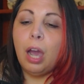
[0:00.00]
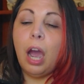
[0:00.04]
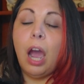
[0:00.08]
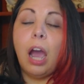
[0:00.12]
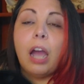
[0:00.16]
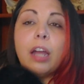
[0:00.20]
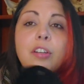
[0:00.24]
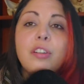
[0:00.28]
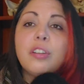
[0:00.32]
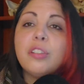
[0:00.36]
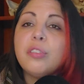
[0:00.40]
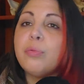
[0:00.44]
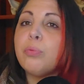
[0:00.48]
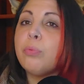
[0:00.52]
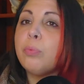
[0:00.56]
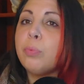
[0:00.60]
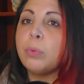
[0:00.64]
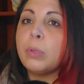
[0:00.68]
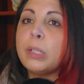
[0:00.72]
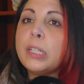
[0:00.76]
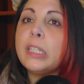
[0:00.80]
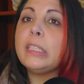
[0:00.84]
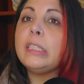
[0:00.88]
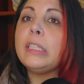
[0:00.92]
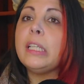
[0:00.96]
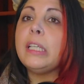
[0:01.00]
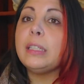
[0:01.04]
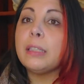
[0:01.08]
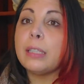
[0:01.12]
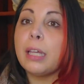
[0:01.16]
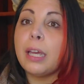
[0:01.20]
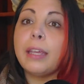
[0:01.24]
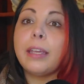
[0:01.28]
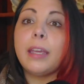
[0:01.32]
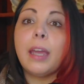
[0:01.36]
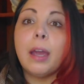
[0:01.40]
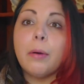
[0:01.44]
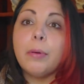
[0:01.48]
I just really
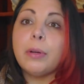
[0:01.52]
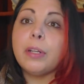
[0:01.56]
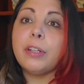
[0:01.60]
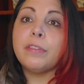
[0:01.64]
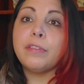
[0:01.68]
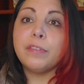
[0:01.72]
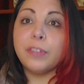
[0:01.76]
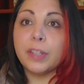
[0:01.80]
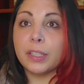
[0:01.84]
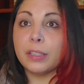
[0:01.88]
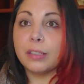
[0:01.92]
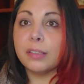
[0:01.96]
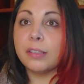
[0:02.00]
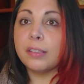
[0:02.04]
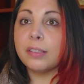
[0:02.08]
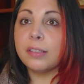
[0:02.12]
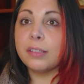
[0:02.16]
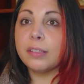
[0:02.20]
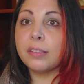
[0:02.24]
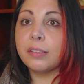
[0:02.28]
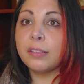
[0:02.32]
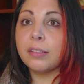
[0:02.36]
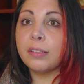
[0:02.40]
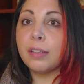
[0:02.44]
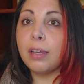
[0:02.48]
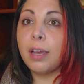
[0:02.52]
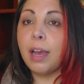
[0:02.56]
like how it fits.